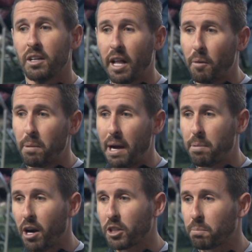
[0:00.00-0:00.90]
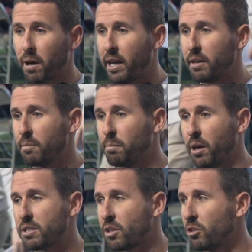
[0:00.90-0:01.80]
that'll byproduct to probably
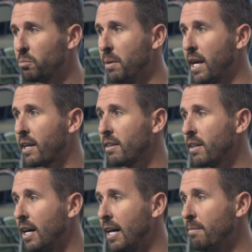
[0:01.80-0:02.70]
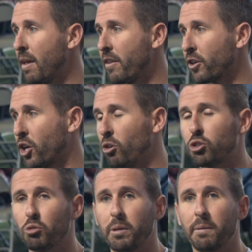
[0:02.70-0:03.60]
impress Coach Mick, and then your
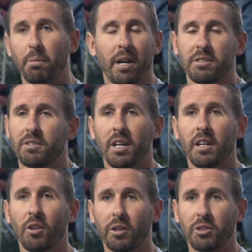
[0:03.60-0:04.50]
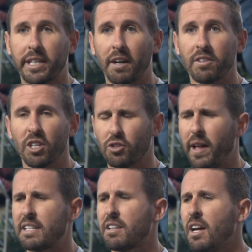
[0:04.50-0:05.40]
coaches will be impressed. The rest will take care of yourself. So
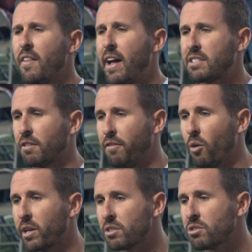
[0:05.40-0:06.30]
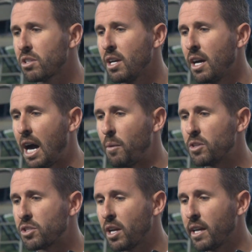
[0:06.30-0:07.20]
that's the focus, I
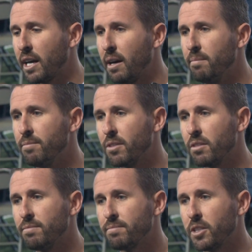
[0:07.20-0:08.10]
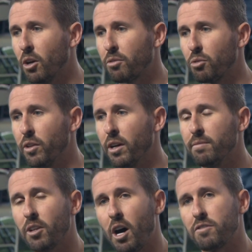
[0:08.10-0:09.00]
would say, through the
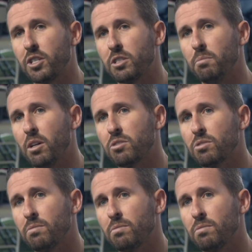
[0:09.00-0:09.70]
off-season months.